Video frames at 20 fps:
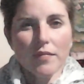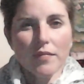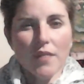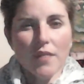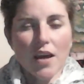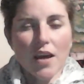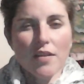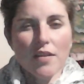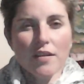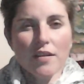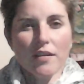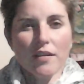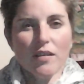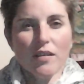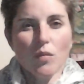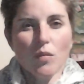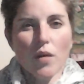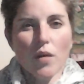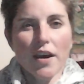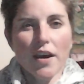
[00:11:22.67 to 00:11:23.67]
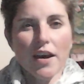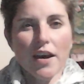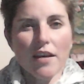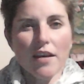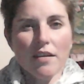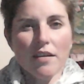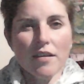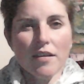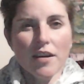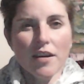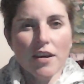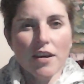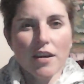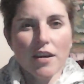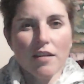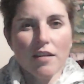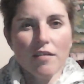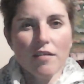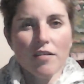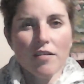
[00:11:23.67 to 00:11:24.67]
And this is where the
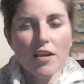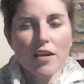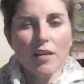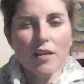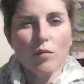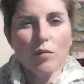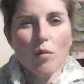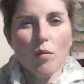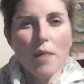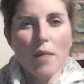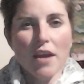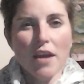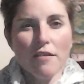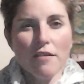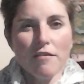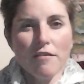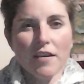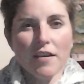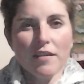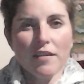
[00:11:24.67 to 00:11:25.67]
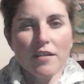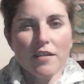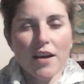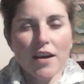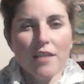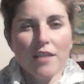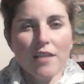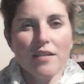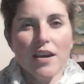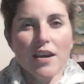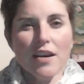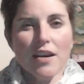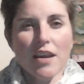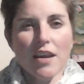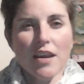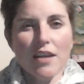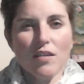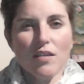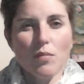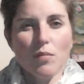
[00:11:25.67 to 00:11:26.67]
things will manifest as they
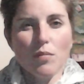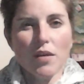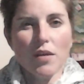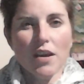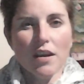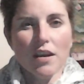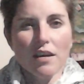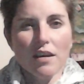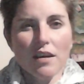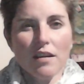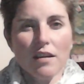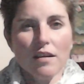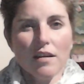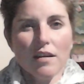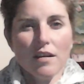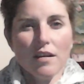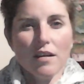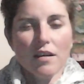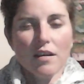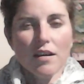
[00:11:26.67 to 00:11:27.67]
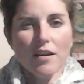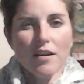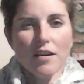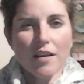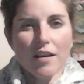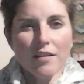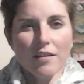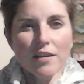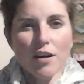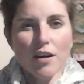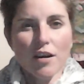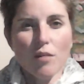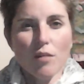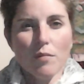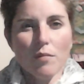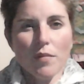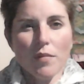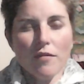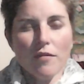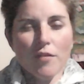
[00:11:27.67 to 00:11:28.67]
need to be. It doesn't come
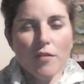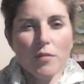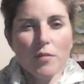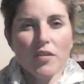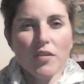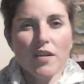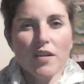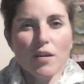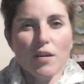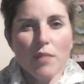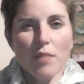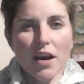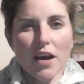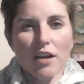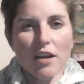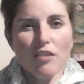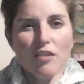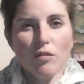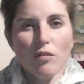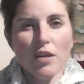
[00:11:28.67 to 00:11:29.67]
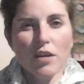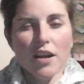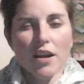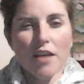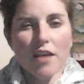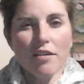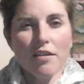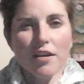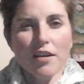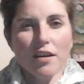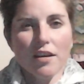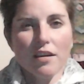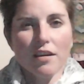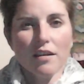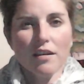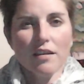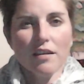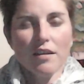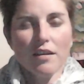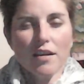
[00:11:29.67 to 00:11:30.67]
from sitting back and doing nothing.
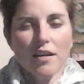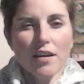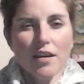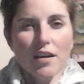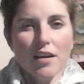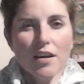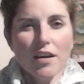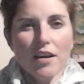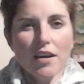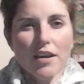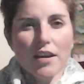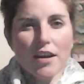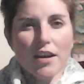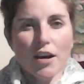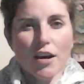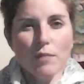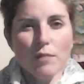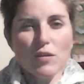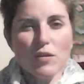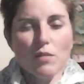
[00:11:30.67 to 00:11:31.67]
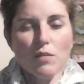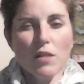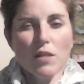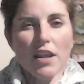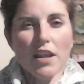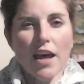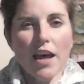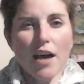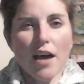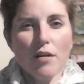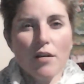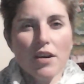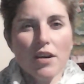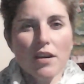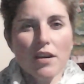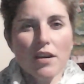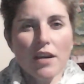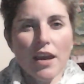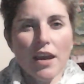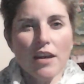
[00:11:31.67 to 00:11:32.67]
It comes from
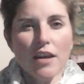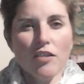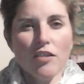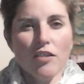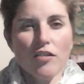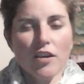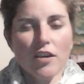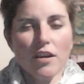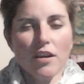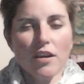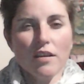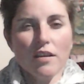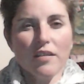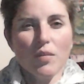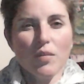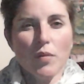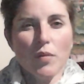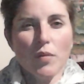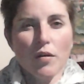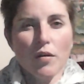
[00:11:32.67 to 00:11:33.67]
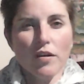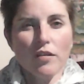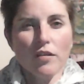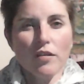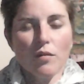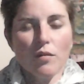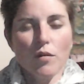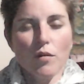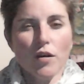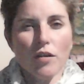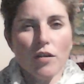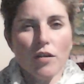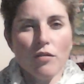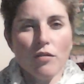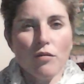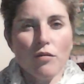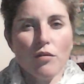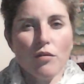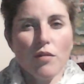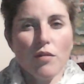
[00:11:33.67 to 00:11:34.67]
allowing energy, spirit to work
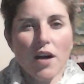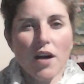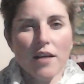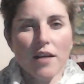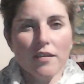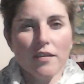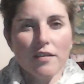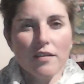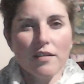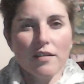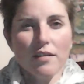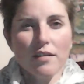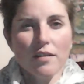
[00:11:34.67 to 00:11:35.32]
through us.